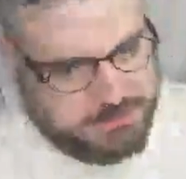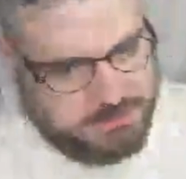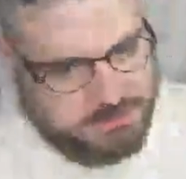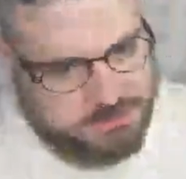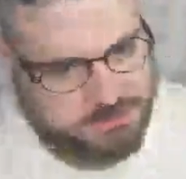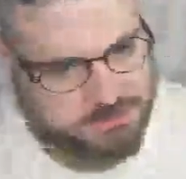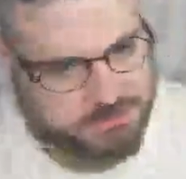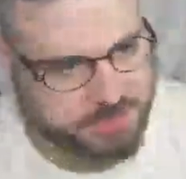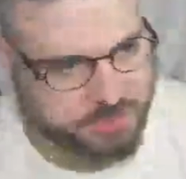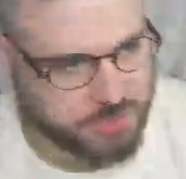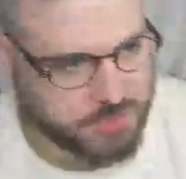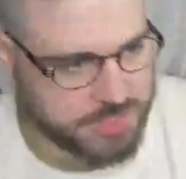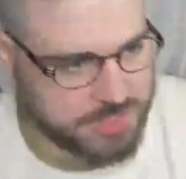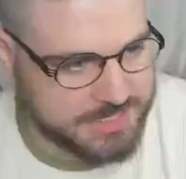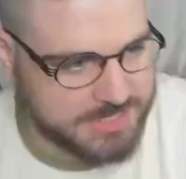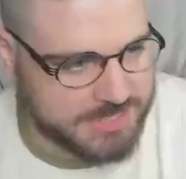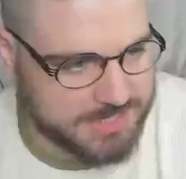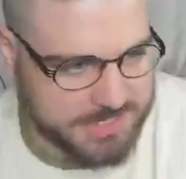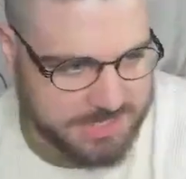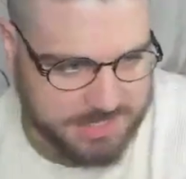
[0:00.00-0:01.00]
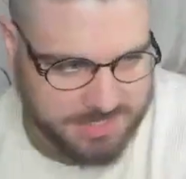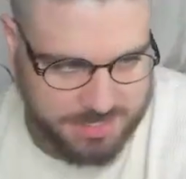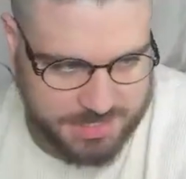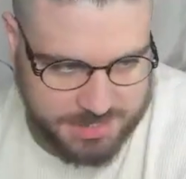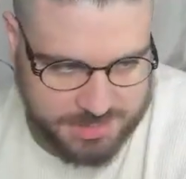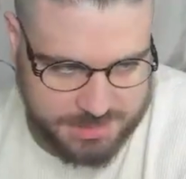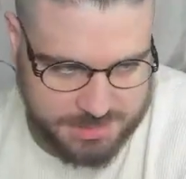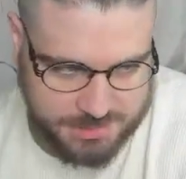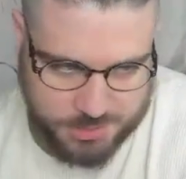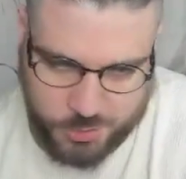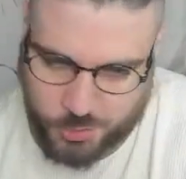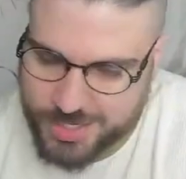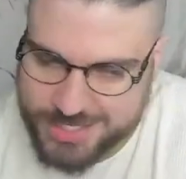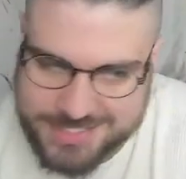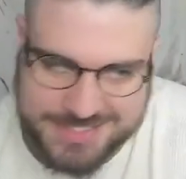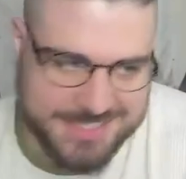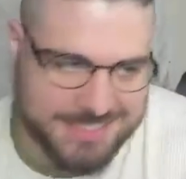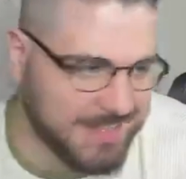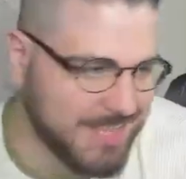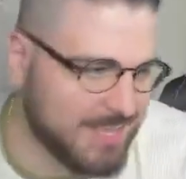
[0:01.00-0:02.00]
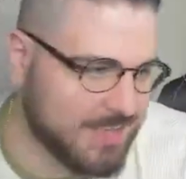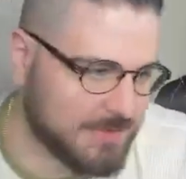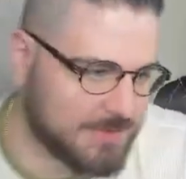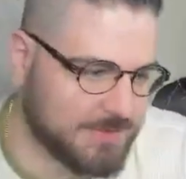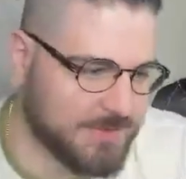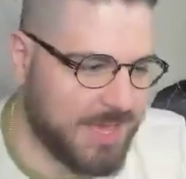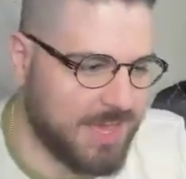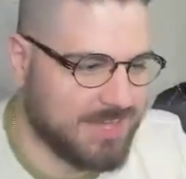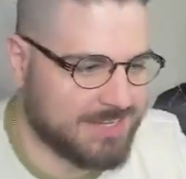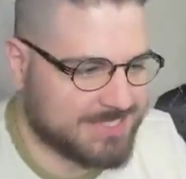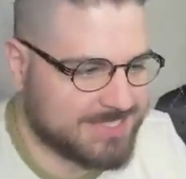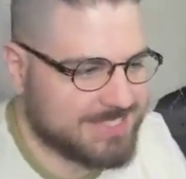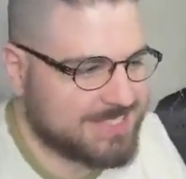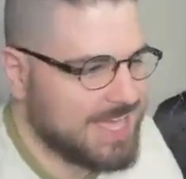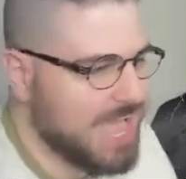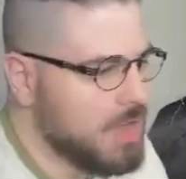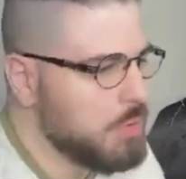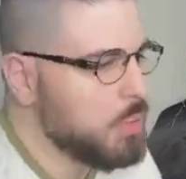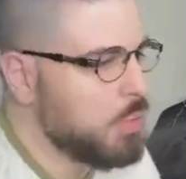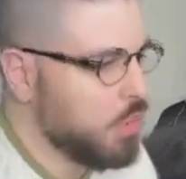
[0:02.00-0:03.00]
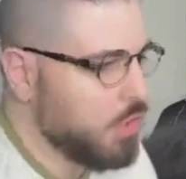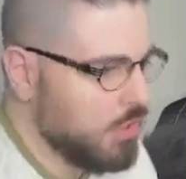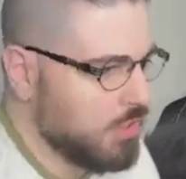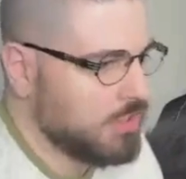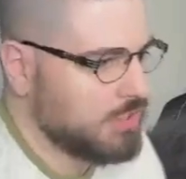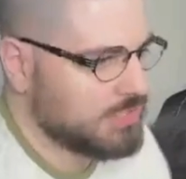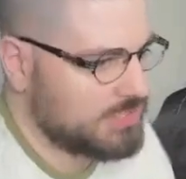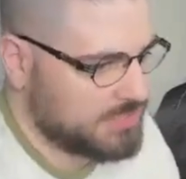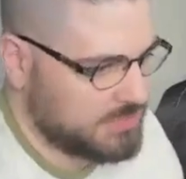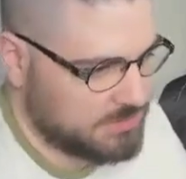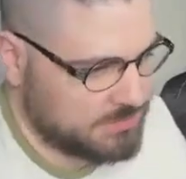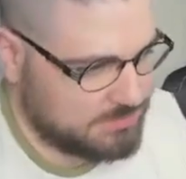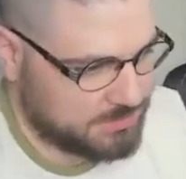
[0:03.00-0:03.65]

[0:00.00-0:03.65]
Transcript: You're crazy? Crazy like a fox. That worked.